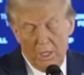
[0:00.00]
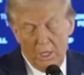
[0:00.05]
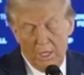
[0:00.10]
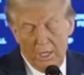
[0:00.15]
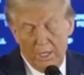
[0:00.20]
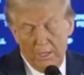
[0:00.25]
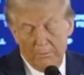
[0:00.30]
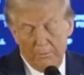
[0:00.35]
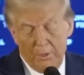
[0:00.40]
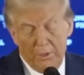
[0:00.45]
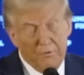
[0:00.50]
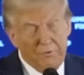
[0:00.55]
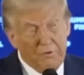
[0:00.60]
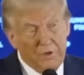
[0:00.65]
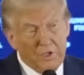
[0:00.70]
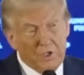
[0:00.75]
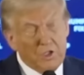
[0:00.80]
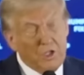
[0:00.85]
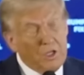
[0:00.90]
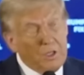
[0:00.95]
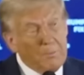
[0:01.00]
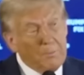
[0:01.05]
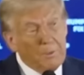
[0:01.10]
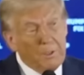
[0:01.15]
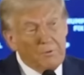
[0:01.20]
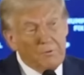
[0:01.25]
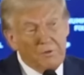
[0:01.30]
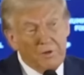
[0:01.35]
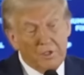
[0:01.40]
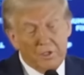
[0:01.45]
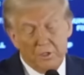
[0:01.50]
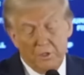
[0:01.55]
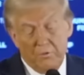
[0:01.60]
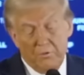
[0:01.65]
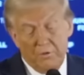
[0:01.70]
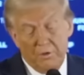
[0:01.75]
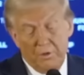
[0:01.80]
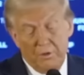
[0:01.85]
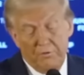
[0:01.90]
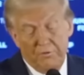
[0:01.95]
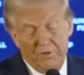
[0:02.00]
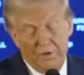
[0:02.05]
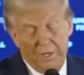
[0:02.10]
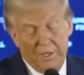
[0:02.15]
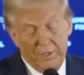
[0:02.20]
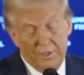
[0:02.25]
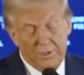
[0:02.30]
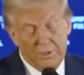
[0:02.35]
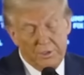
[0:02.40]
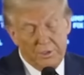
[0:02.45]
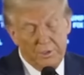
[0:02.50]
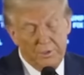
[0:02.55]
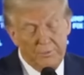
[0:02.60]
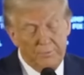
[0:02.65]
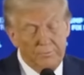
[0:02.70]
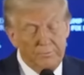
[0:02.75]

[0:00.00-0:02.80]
And I'm going to fix it, and I'm going to fix it very fast.